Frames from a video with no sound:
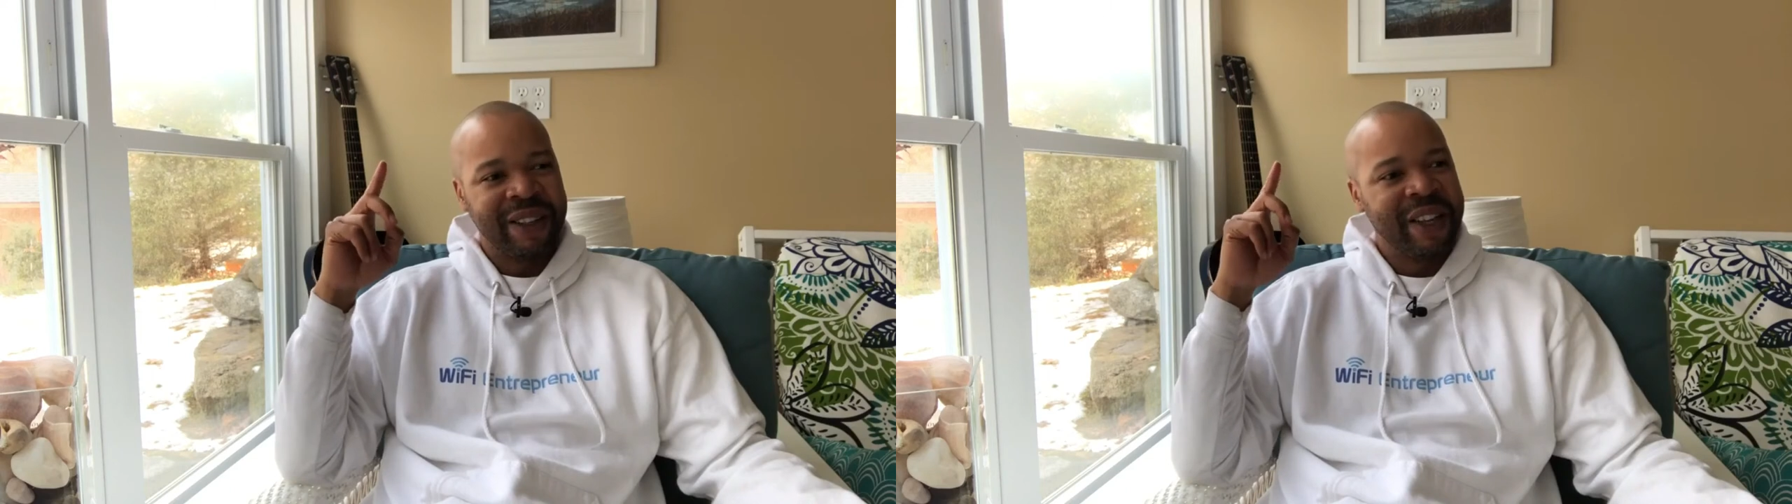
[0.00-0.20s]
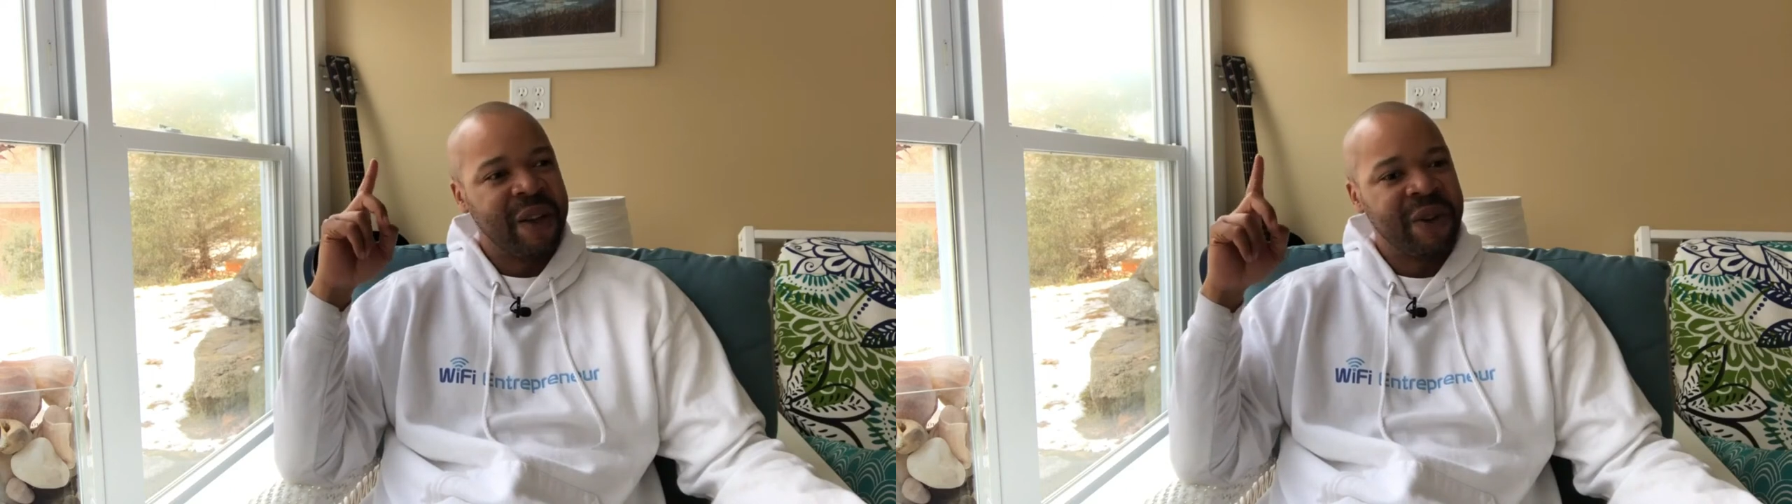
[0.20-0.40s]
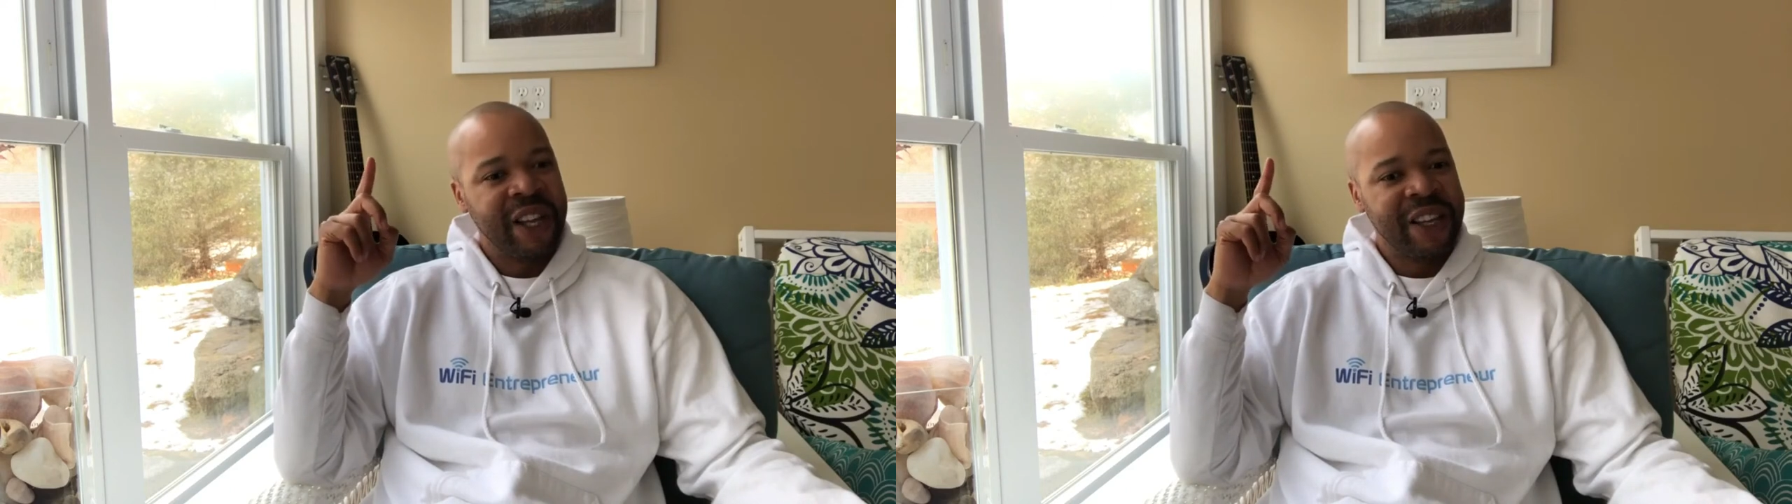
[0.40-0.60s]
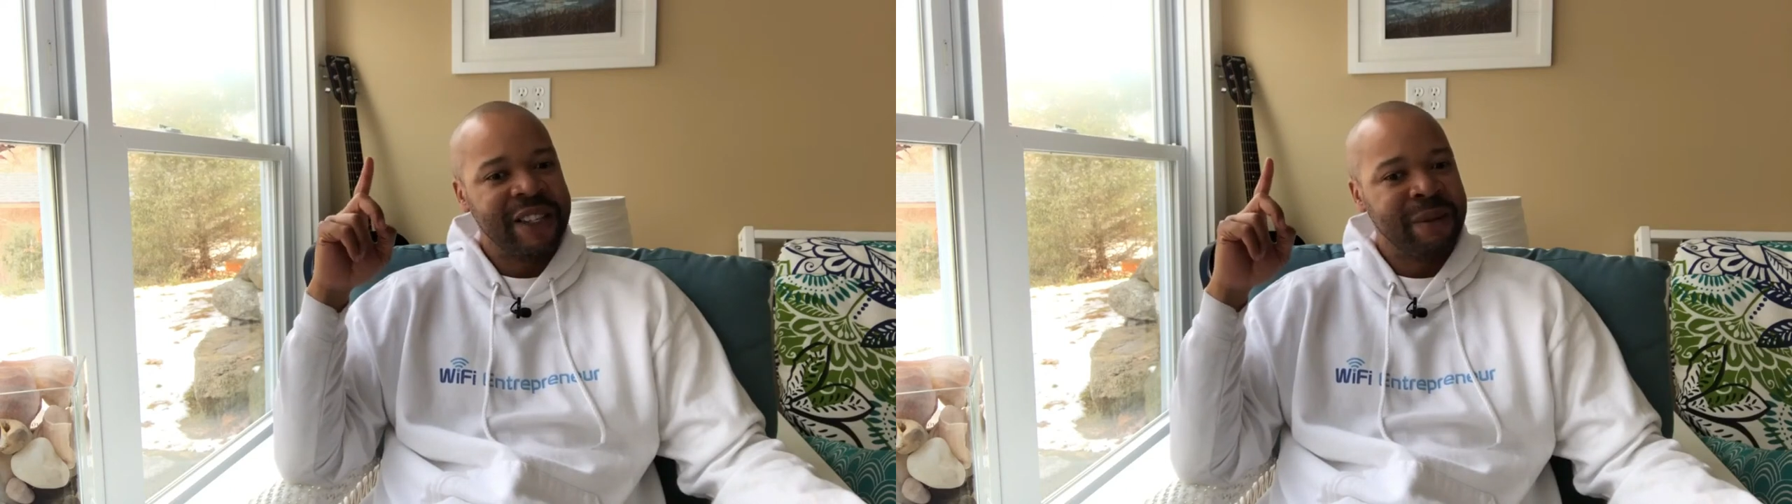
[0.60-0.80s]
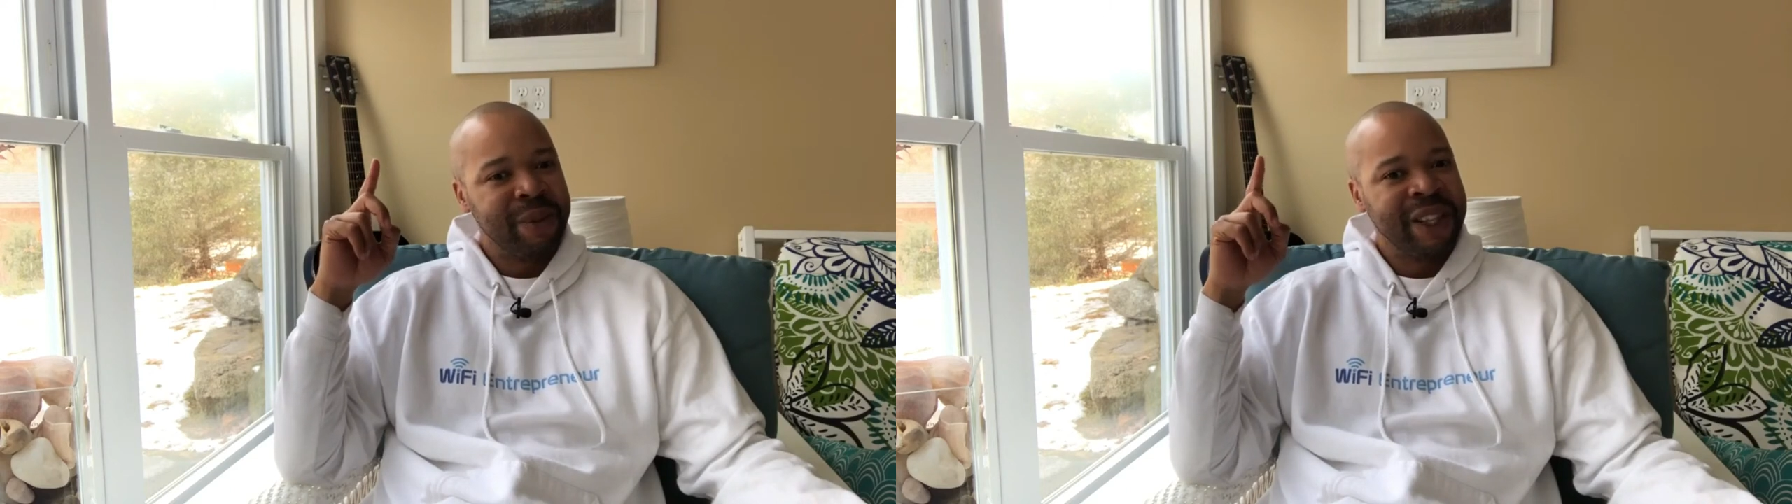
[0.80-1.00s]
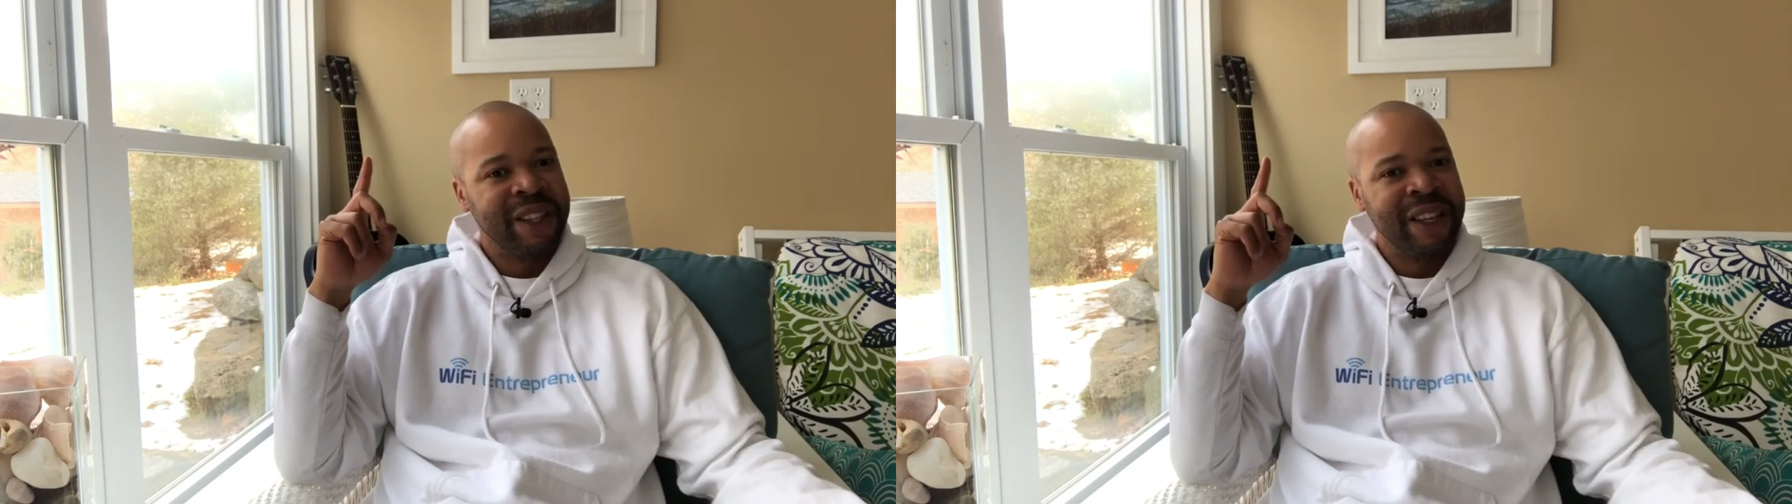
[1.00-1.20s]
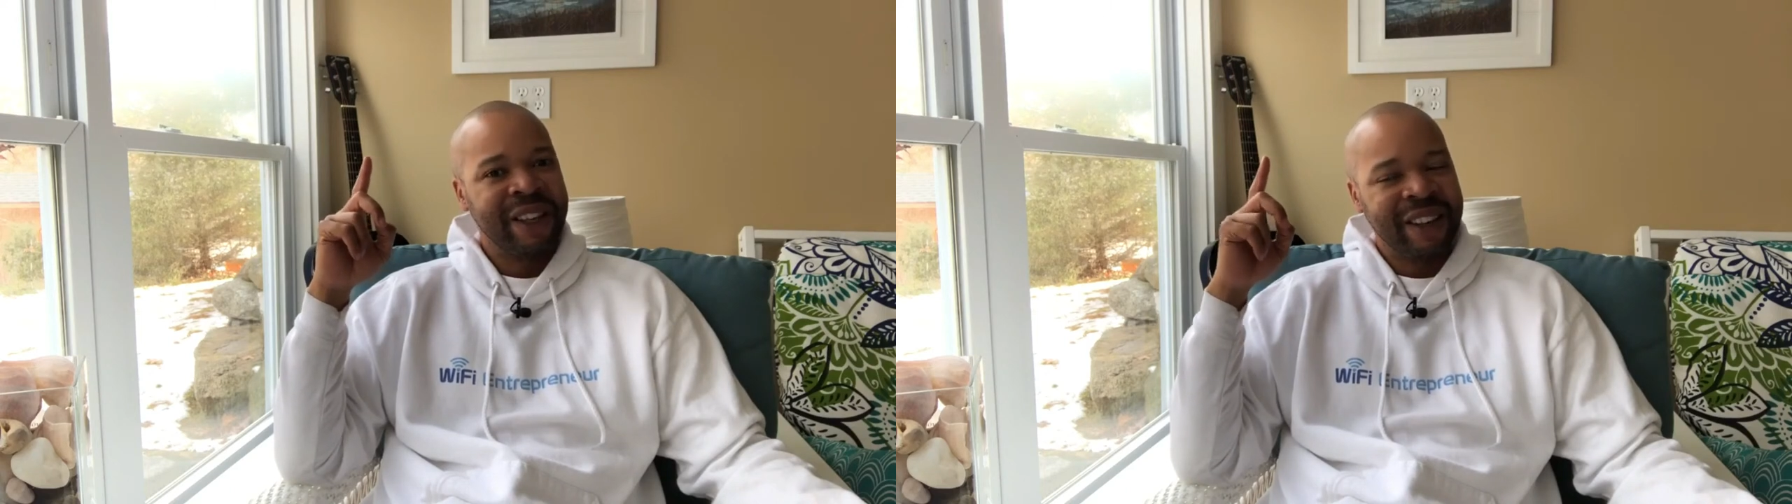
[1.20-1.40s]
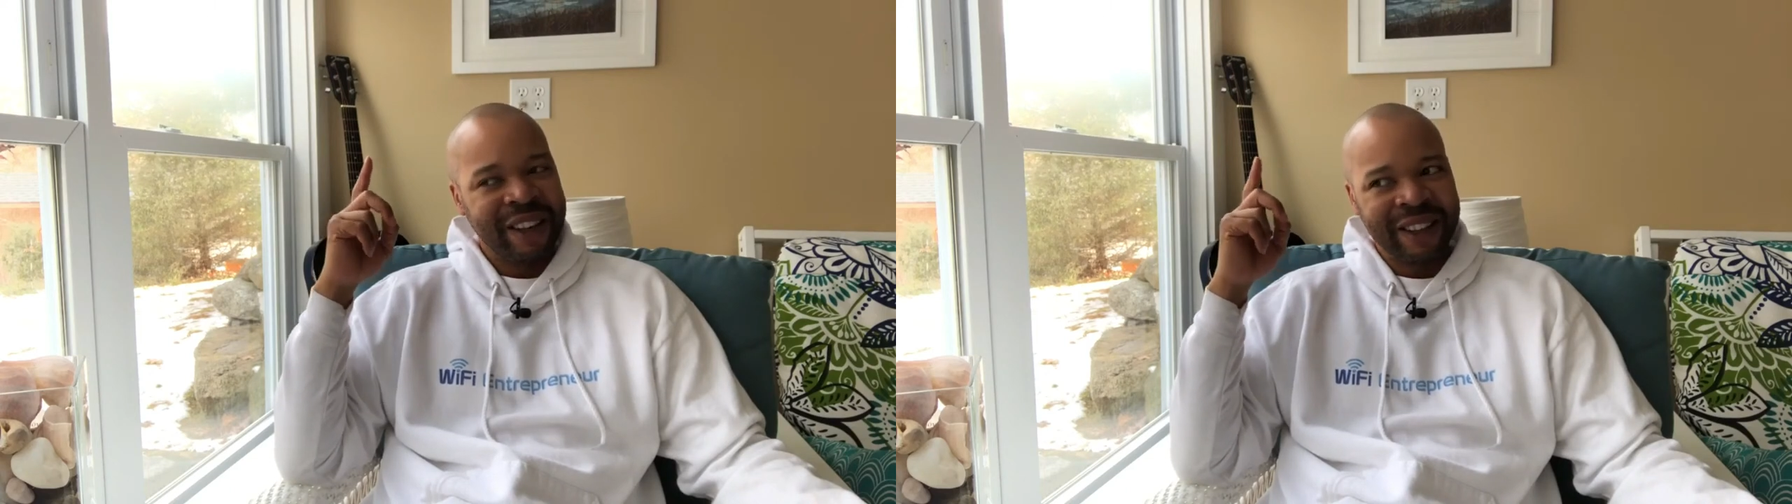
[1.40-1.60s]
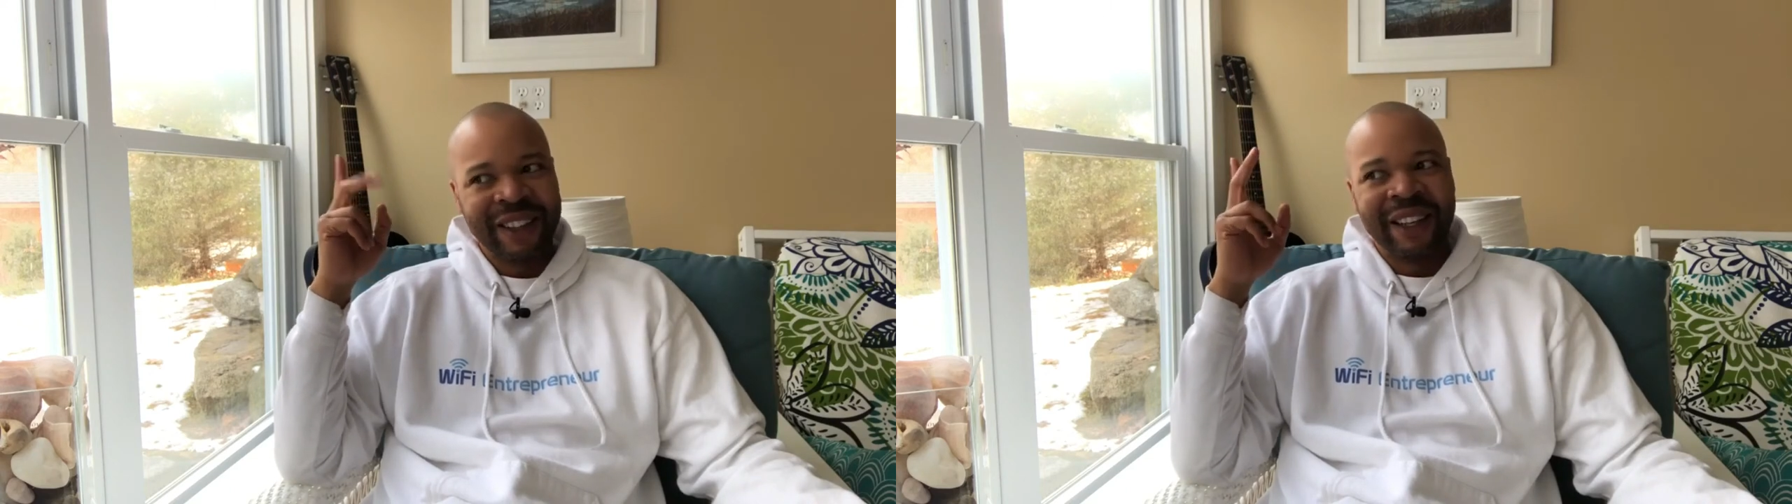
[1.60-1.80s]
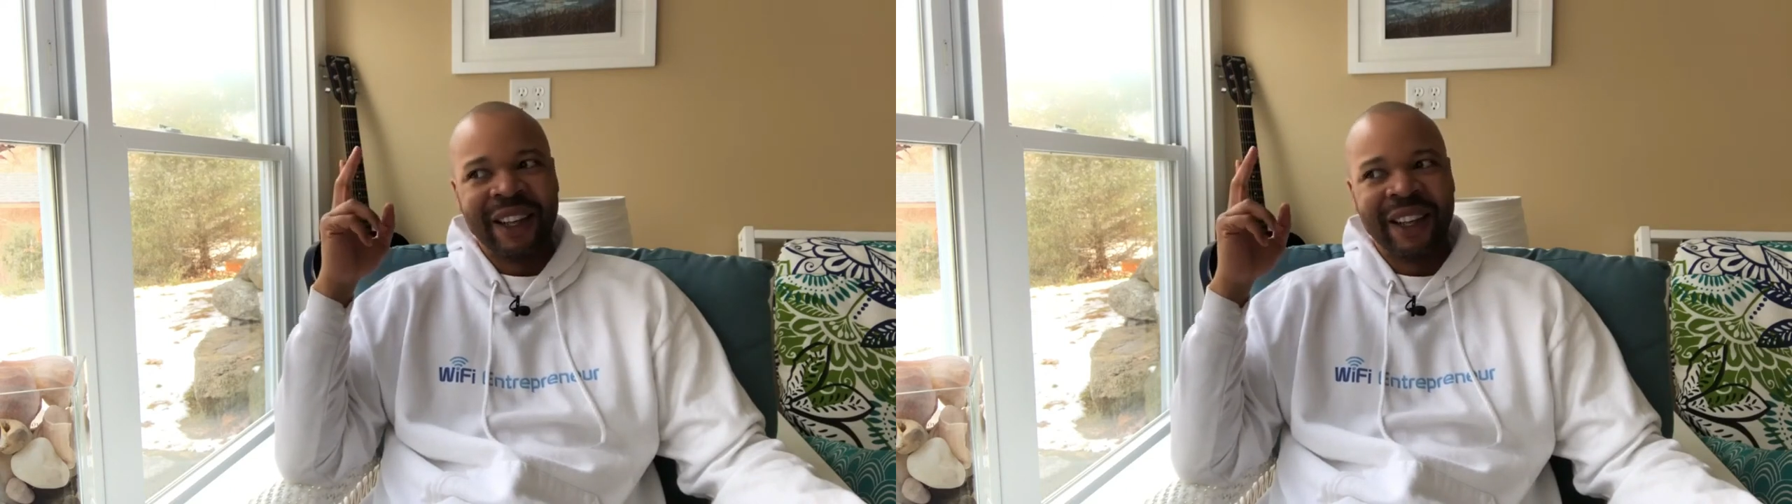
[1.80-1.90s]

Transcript: then you need to be thinking,